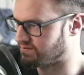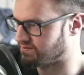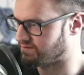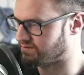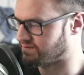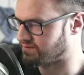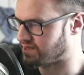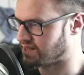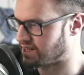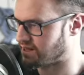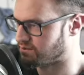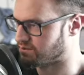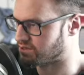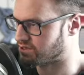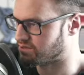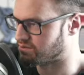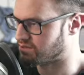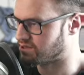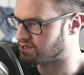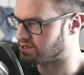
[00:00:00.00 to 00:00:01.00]
I almost
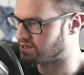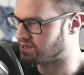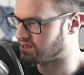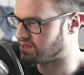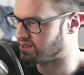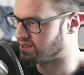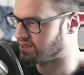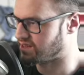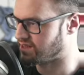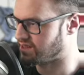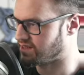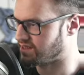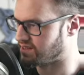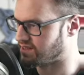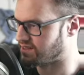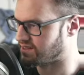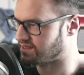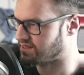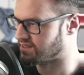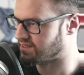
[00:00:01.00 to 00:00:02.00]
wish that the
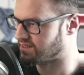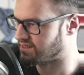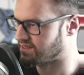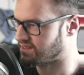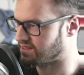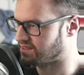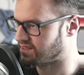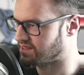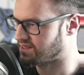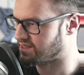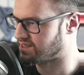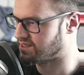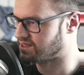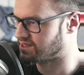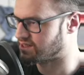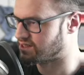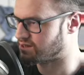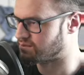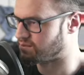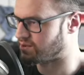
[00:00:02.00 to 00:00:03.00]

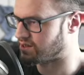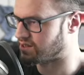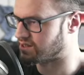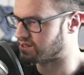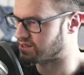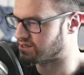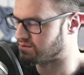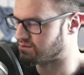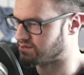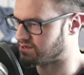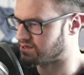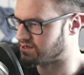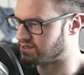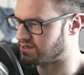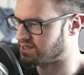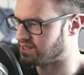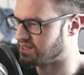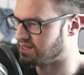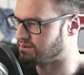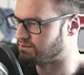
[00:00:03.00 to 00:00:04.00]
sparks would
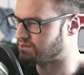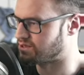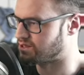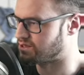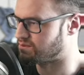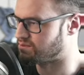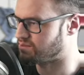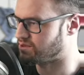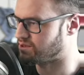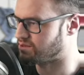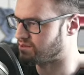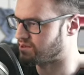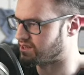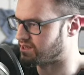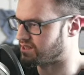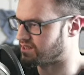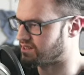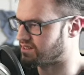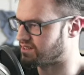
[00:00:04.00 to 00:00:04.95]
keep spewing,